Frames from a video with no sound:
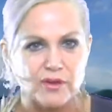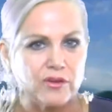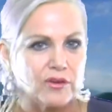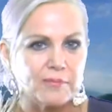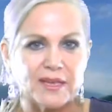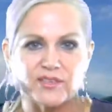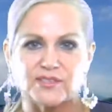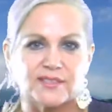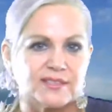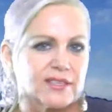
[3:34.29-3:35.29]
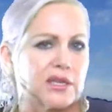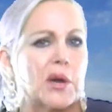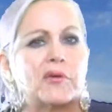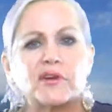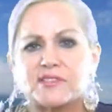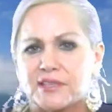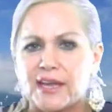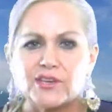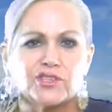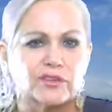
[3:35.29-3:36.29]
It could have been just it's a lower
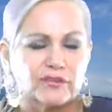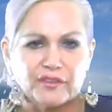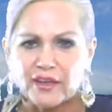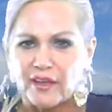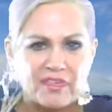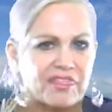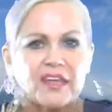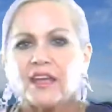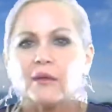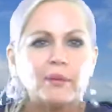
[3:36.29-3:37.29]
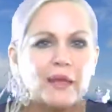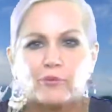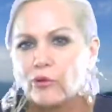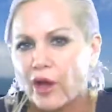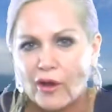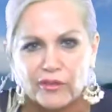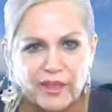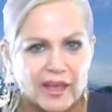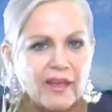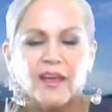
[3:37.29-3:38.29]
oscillation of thinking people go
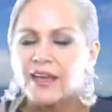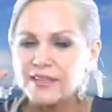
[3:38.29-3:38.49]
there.